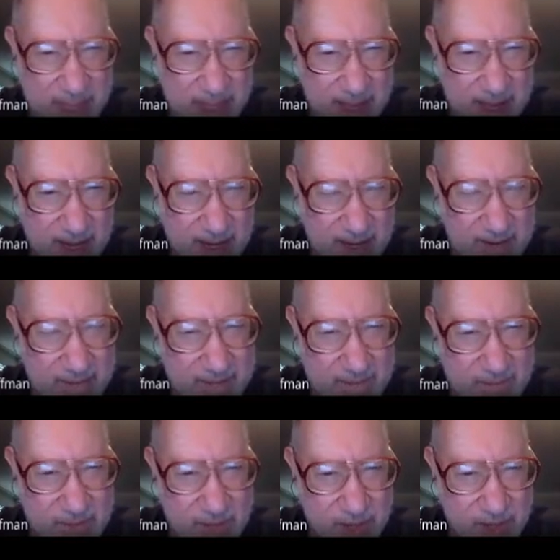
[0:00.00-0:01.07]
in
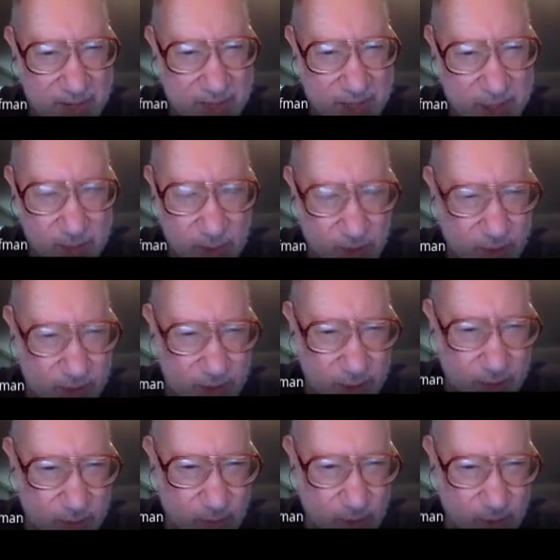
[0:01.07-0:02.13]
Lee Smolin's
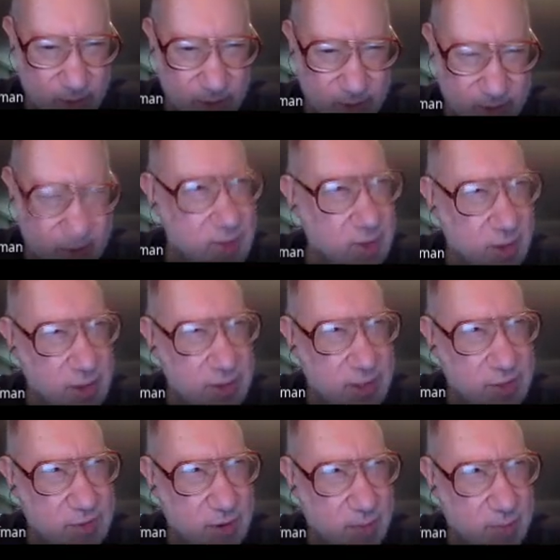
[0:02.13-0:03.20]
book called The
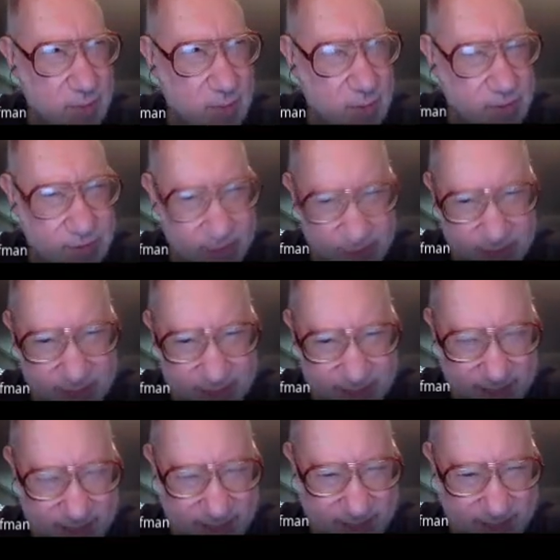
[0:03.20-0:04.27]
Trouble with Physics
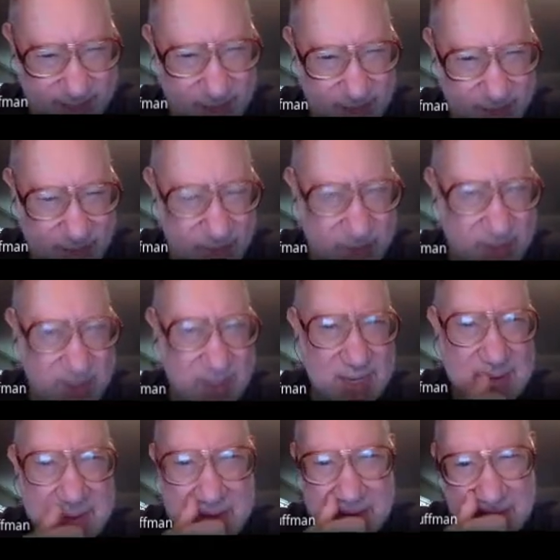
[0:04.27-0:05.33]
and his other books
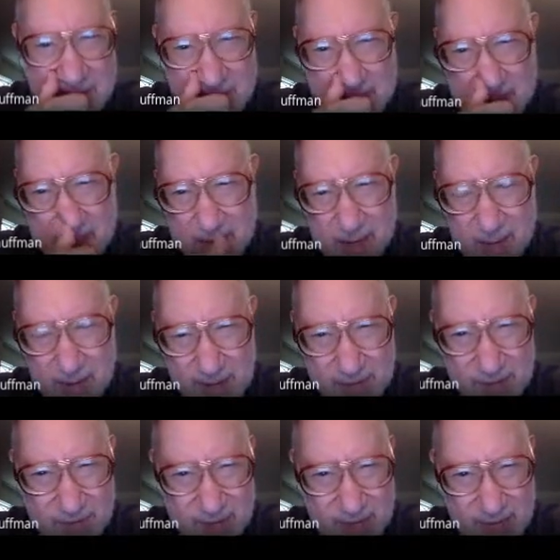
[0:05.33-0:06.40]

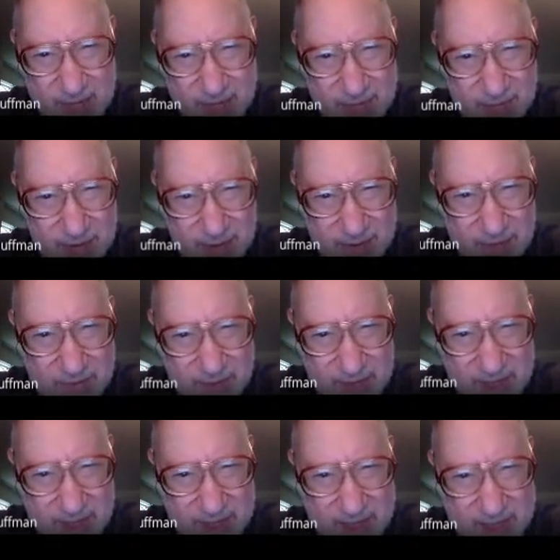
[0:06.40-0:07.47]
about philosophy of
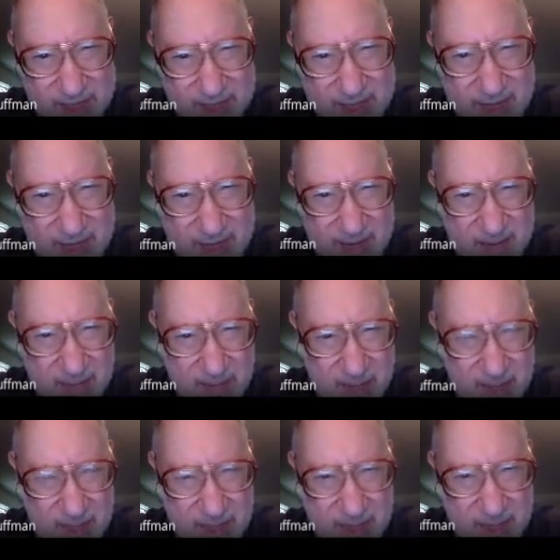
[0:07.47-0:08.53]
physics.
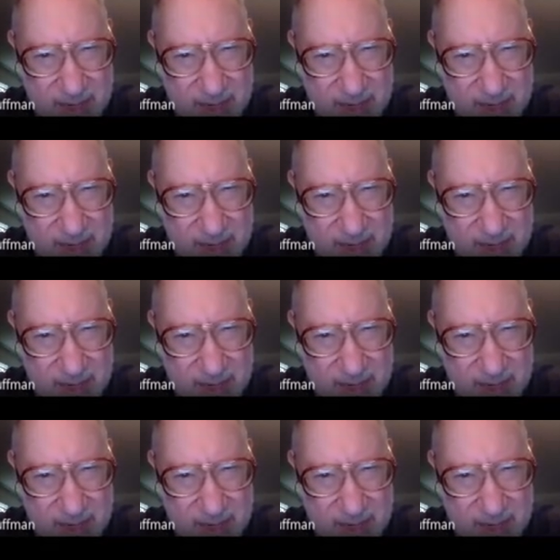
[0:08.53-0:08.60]
But